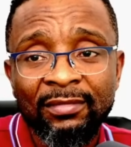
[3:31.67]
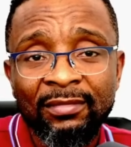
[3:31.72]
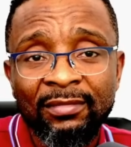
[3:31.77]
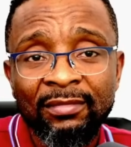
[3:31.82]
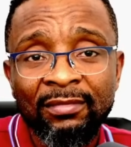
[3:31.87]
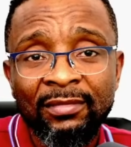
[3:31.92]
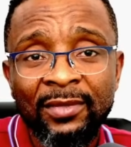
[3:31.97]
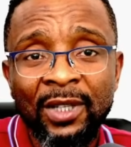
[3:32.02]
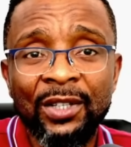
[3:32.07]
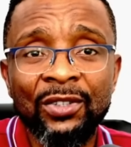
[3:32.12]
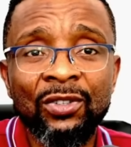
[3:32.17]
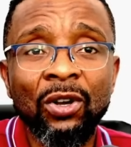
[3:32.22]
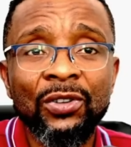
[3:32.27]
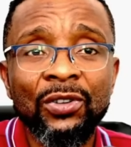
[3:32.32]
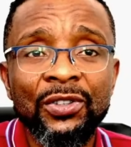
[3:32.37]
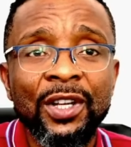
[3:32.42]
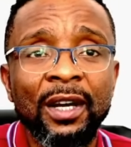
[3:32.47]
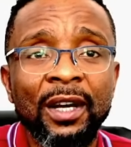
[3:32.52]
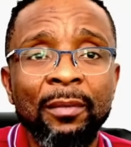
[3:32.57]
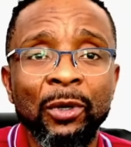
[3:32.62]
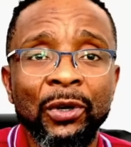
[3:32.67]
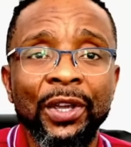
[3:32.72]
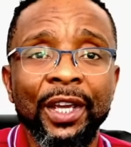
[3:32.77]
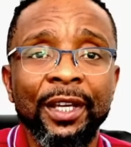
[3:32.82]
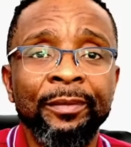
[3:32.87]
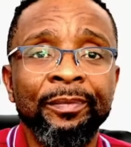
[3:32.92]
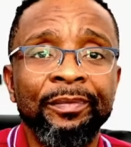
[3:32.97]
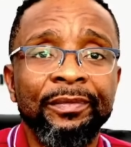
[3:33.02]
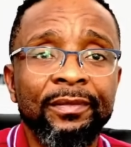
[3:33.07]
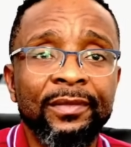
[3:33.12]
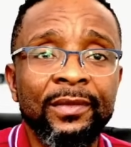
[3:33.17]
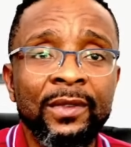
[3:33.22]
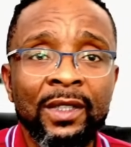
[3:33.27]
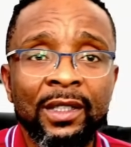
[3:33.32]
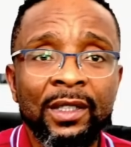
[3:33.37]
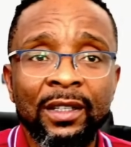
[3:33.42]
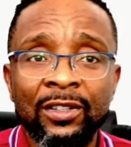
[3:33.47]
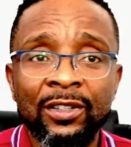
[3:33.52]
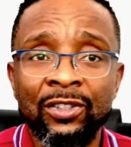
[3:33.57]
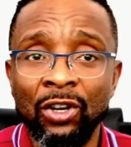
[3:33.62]
but it's all scam. Okay,
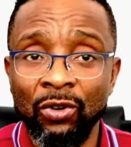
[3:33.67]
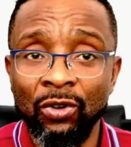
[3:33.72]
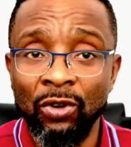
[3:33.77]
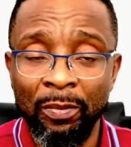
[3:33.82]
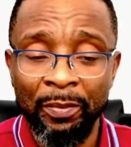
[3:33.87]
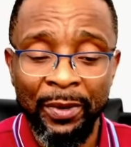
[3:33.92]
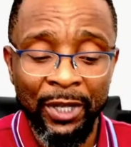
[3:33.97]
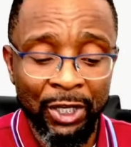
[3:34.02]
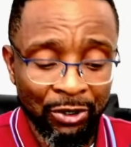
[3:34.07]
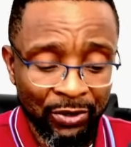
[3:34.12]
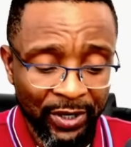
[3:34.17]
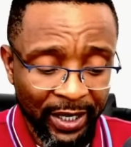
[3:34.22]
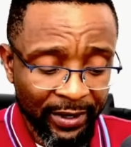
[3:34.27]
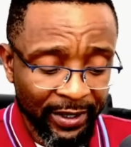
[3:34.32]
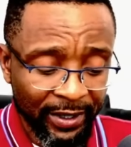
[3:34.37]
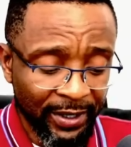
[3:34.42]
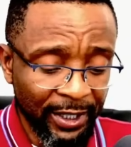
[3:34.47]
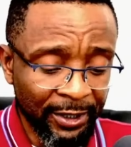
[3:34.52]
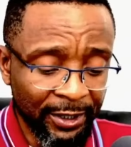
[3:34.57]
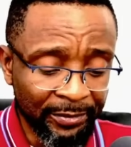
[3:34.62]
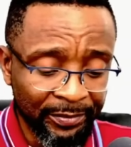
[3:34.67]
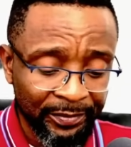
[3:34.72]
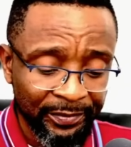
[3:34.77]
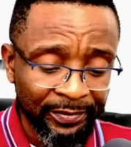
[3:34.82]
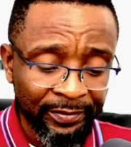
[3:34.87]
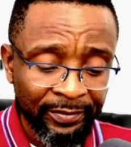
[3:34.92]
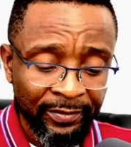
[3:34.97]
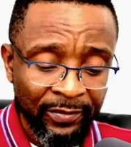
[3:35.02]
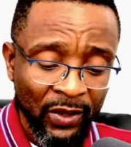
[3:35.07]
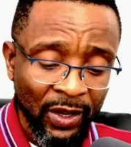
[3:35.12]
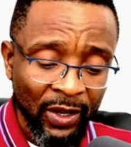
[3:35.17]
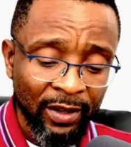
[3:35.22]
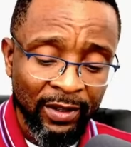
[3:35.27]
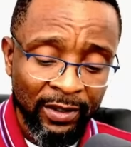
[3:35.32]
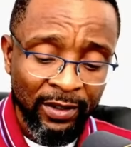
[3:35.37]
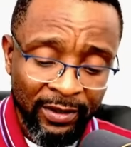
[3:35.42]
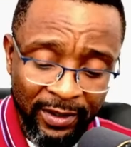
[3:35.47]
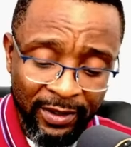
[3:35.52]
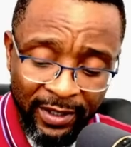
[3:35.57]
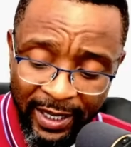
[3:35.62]
it's not going to pay you directly.
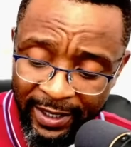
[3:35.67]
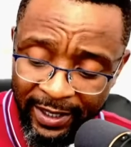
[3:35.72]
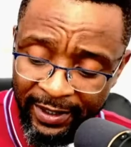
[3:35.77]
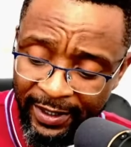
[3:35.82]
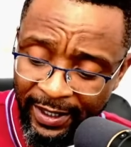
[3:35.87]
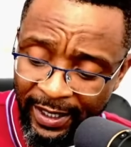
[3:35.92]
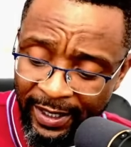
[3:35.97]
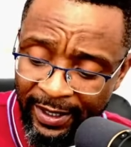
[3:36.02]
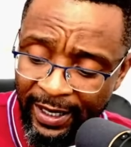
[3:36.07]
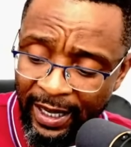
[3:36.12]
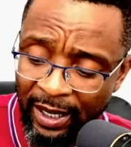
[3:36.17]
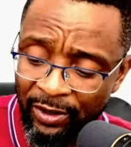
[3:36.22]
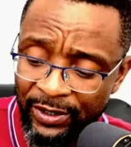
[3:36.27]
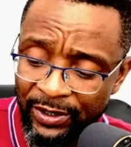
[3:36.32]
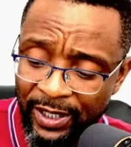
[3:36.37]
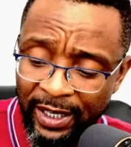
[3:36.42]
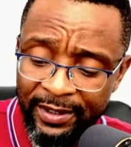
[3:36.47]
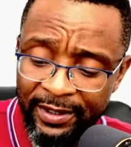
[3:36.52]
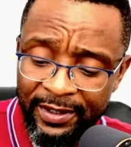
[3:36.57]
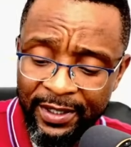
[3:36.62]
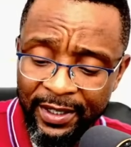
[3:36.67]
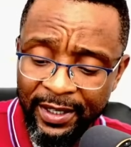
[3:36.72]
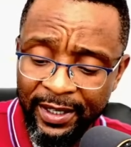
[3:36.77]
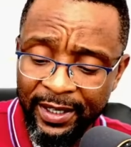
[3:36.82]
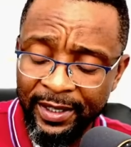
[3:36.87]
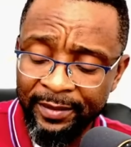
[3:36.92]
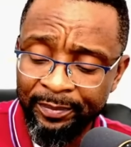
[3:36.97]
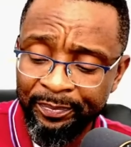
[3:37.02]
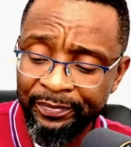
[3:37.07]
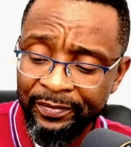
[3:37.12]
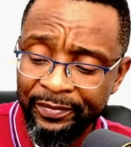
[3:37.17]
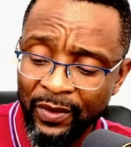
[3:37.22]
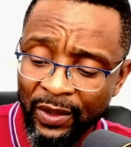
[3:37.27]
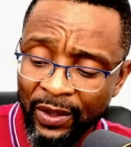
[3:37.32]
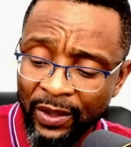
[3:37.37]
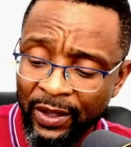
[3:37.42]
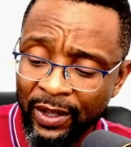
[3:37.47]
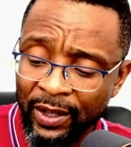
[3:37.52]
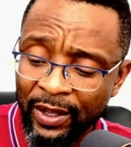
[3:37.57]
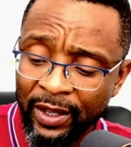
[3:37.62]
They are there now that uh,
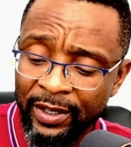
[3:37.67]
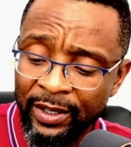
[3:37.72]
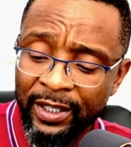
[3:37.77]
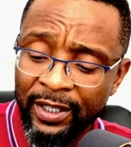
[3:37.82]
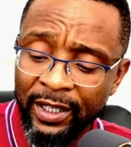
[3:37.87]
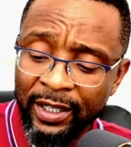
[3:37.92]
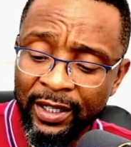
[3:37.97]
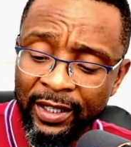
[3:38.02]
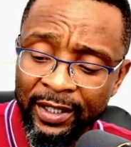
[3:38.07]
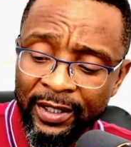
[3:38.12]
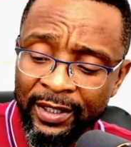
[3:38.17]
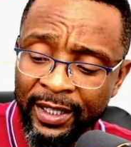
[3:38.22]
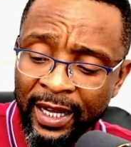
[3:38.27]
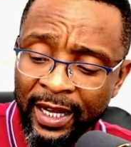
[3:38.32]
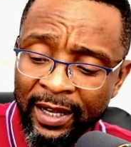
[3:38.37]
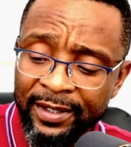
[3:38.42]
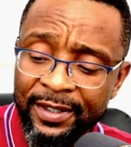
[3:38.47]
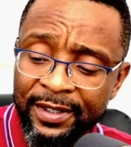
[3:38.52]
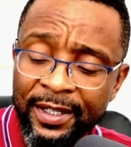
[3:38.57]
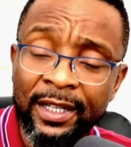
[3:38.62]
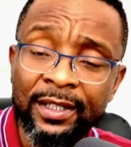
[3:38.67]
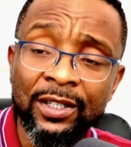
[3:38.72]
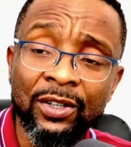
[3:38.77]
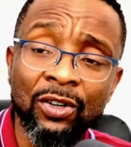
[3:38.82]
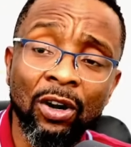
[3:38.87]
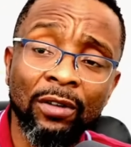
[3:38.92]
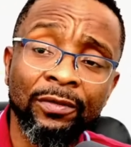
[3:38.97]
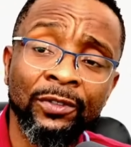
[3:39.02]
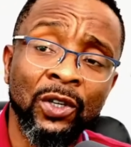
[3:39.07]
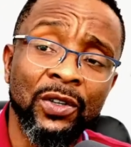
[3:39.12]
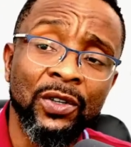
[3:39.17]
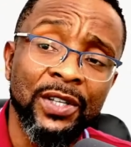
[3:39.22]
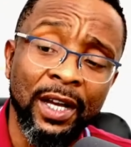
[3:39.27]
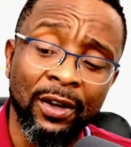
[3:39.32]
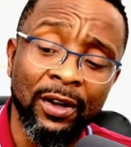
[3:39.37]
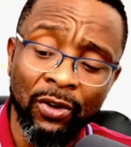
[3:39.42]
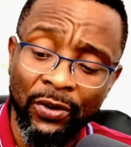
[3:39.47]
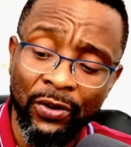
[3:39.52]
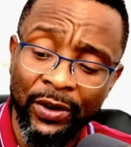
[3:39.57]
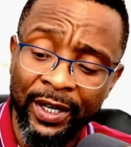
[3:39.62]
the state governors are
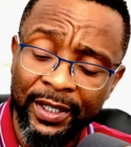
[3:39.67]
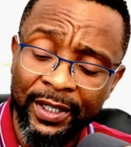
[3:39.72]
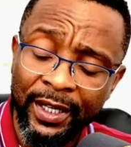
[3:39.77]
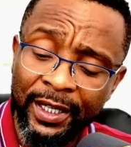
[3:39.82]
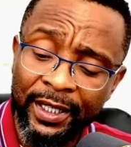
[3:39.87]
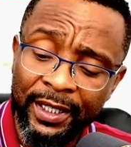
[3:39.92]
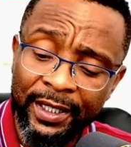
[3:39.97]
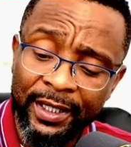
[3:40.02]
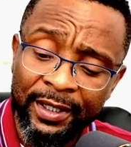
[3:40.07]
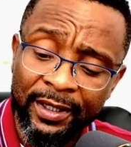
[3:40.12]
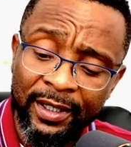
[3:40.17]
currently